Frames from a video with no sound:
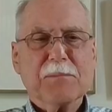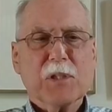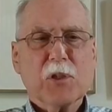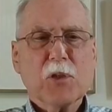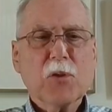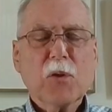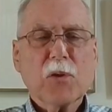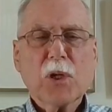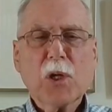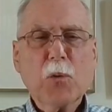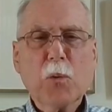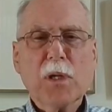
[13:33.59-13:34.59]
You don't
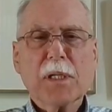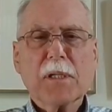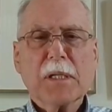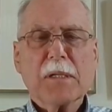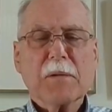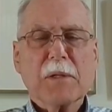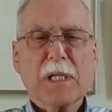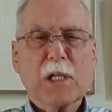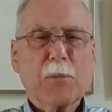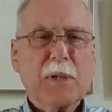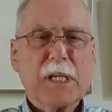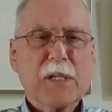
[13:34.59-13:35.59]
know what
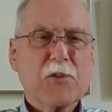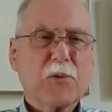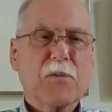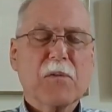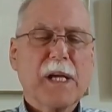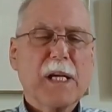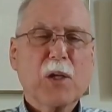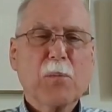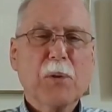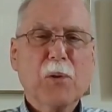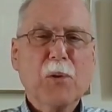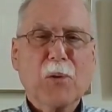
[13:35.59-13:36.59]
airplanes are
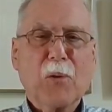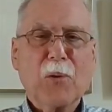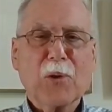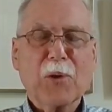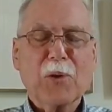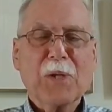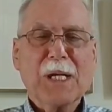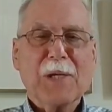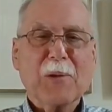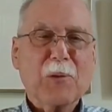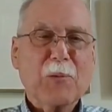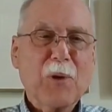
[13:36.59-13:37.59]
available or
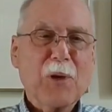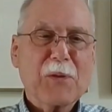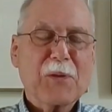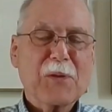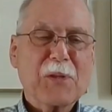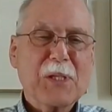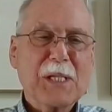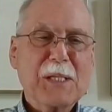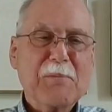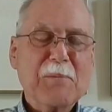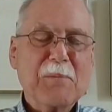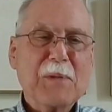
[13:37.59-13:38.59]
what
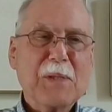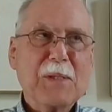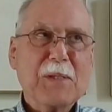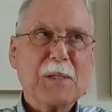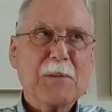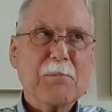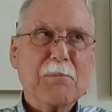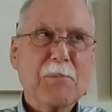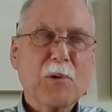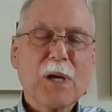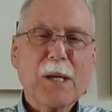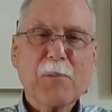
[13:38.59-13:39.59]
the
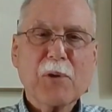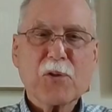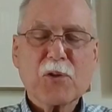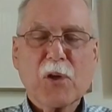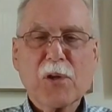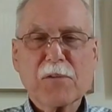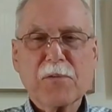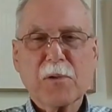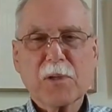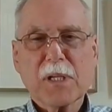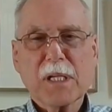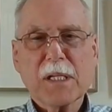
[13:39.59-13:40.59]
parameters are
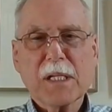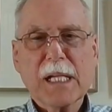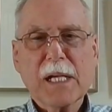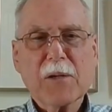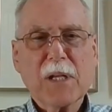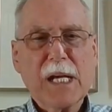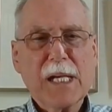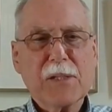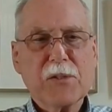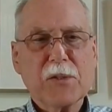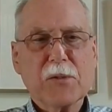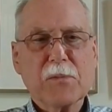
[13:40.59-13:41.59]
for an
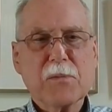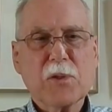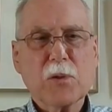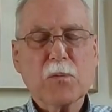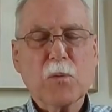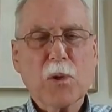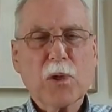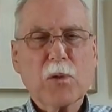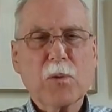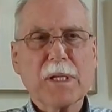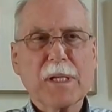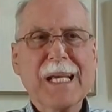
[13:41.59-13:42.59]
airline to work
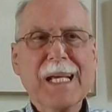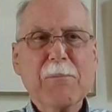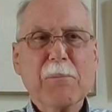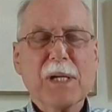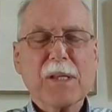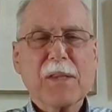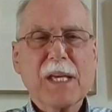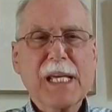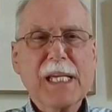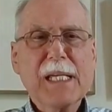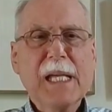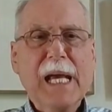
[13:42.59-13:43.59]
with, but
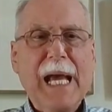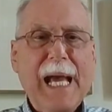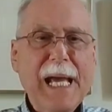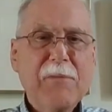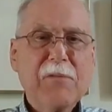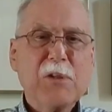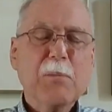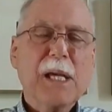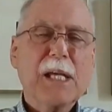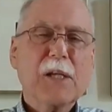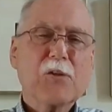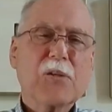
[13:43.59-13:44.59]
they have to
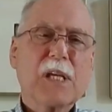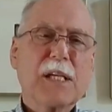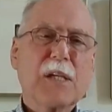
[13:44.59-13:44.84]
manage that